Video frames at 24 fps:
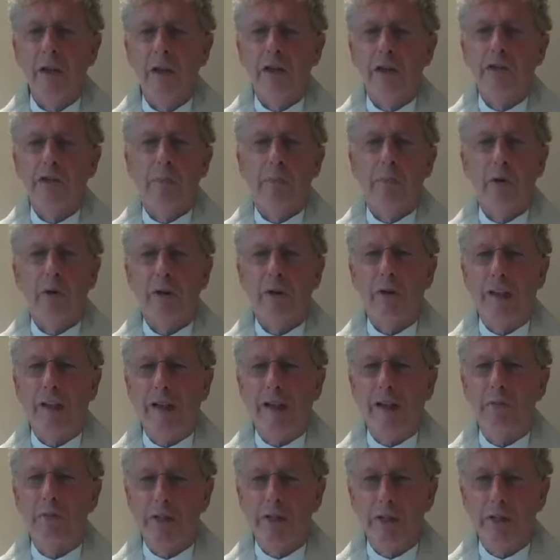to
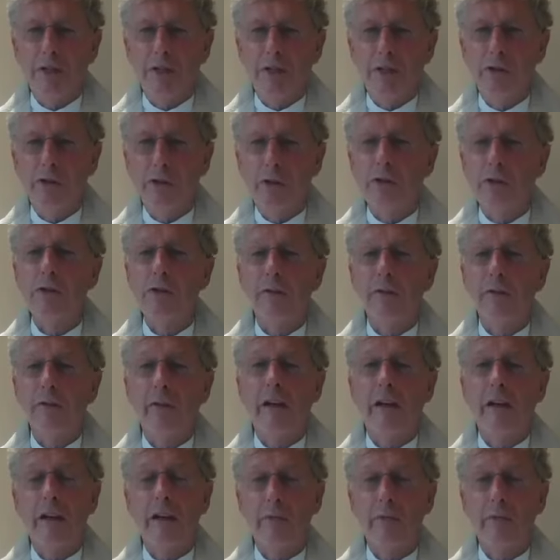proclaim Jesus
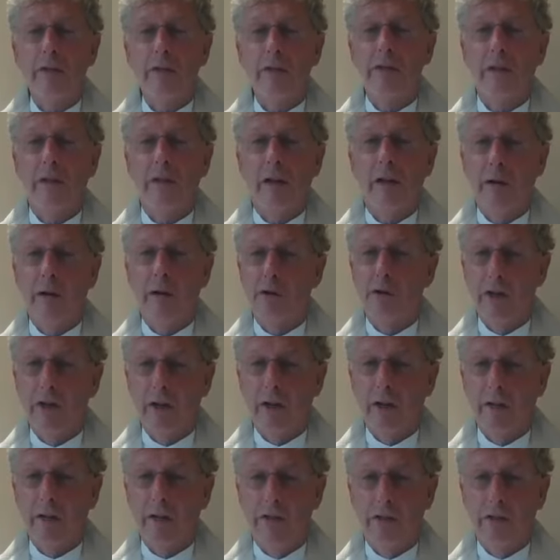crucified and risen, our
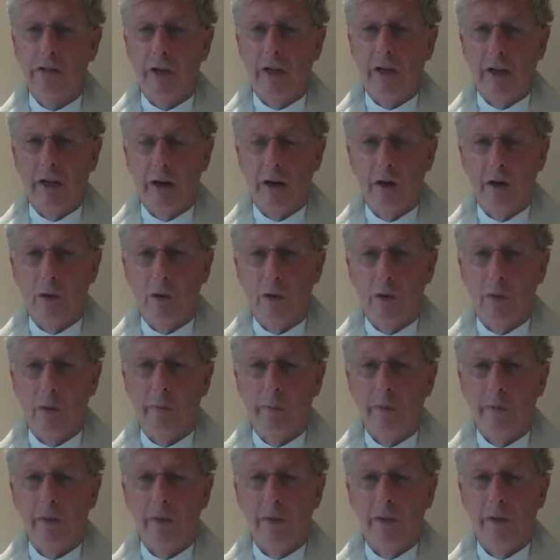judge and our hope,
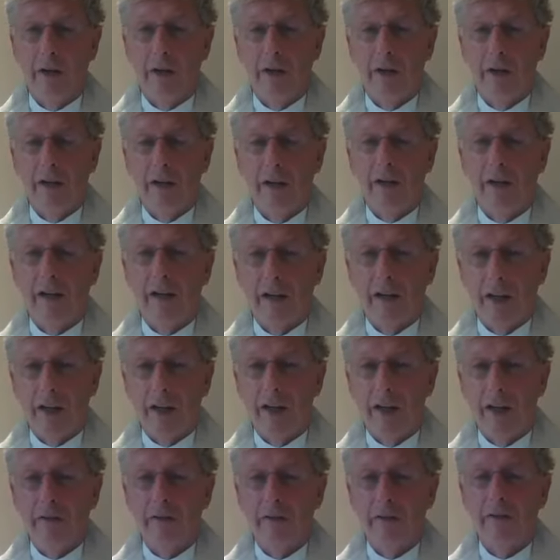in
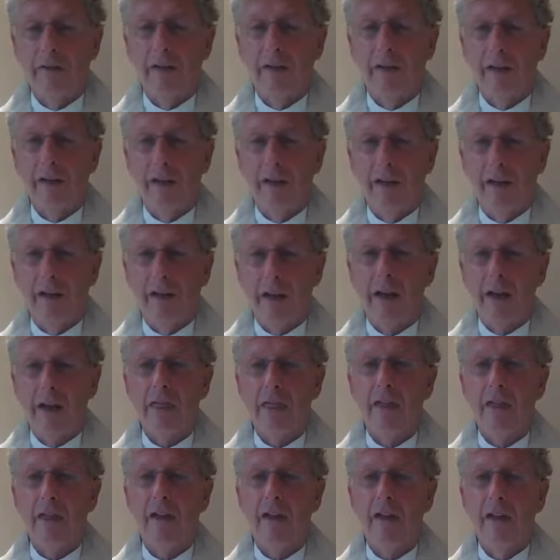life, in death,
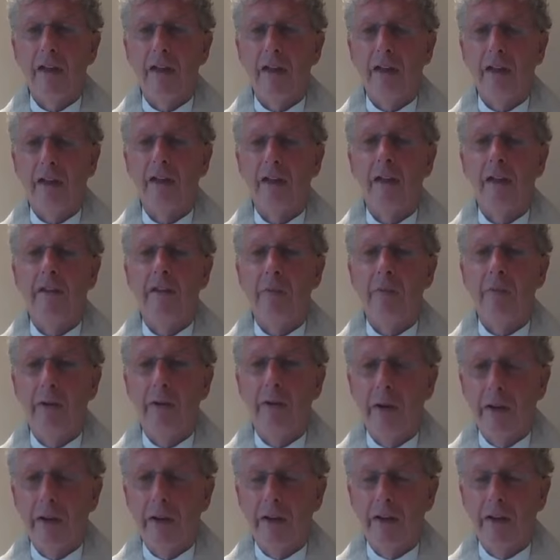and life
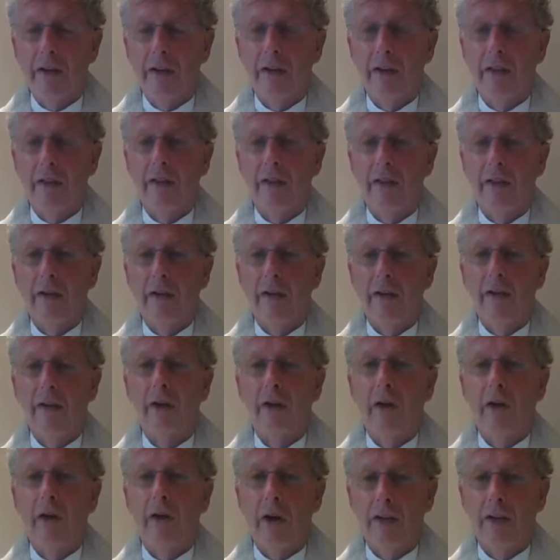beyond death.
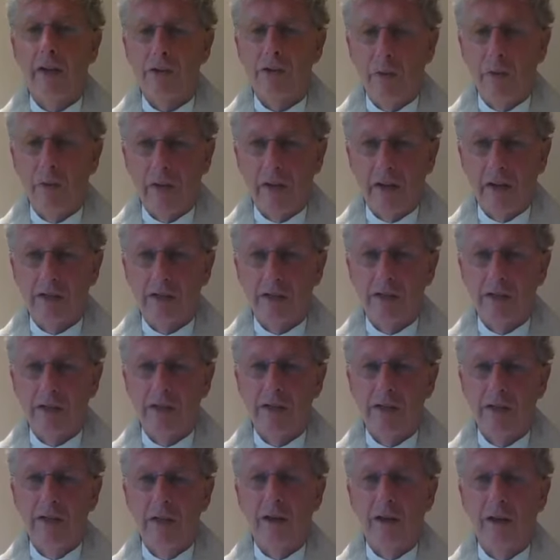God is with us.
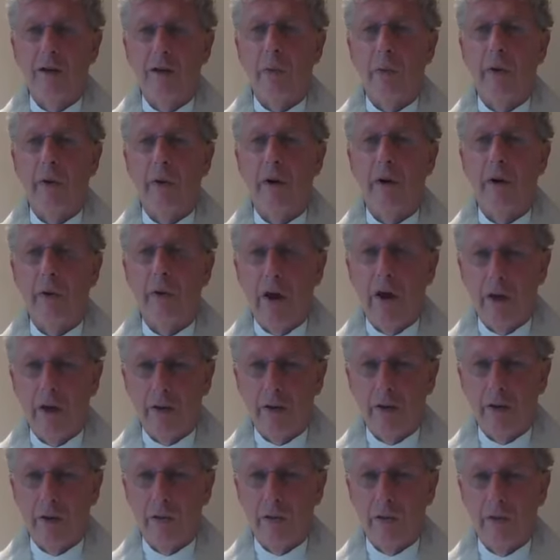We are not
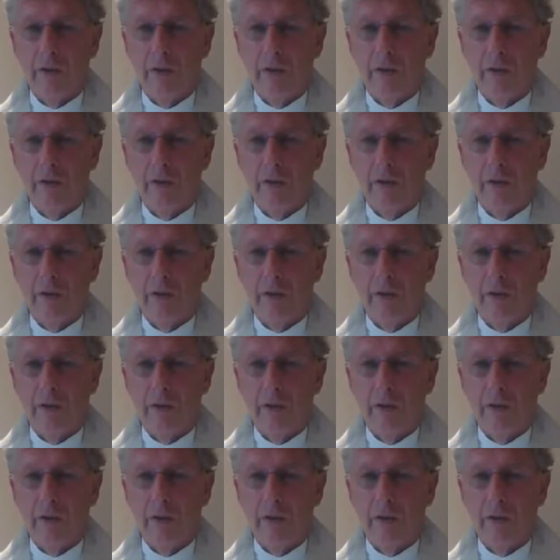alone.